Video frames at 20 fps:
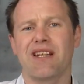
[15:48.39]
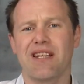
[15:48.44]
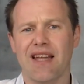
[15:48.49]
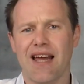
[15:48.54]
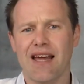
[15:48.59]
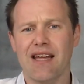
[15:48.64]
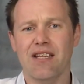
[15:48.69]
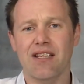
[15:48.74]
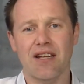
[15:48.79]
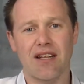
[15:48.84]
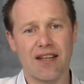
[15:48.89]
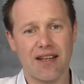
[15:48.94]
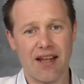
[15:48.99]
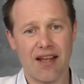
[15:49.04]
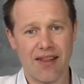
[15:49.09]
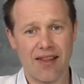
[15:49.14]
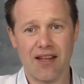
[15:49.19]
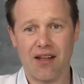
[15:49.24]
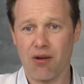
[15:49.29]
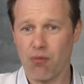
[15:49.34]

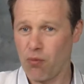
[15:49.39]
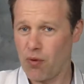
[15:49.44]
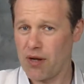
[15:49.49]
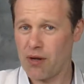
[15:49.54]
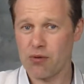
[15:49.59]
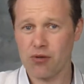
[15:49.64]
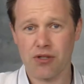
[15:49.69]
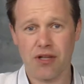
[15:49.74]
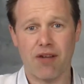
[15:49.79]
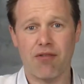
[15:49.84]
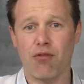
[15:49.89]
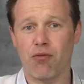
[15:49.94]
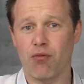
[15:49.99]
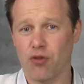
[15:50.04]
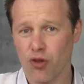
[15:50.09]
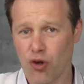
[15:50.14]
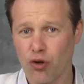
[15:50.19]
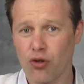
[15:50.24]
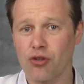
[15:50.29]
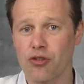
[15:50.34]
And we used to have dogs
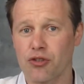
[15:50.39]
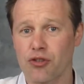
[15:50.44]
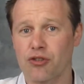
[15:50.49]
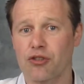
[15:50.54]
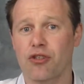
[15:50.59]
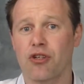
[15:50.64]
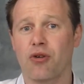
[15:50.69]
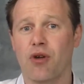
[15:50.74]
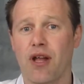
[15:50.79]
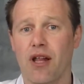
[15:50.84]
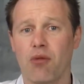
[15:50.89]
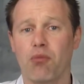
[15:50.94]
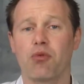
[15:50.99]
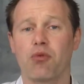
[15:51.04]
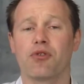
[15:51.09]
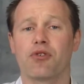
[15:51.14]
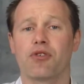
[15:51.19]
to help us,